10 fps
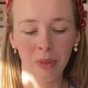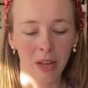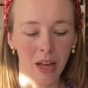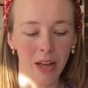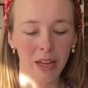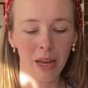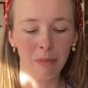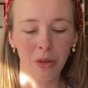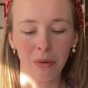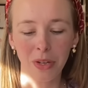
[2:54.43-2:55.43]
I am
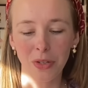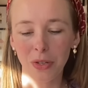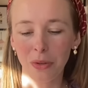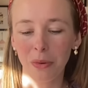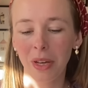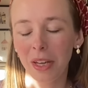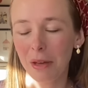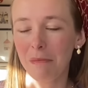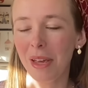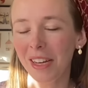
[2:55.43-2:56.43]
going to
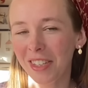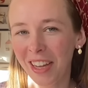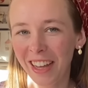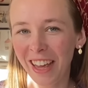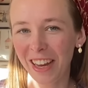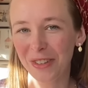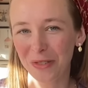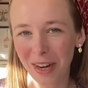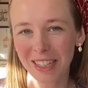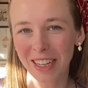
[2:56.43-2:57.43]
commit and
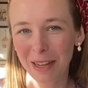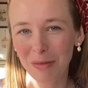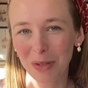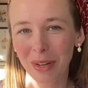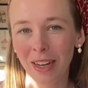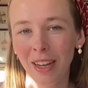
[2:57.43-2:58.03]
try to keep to it,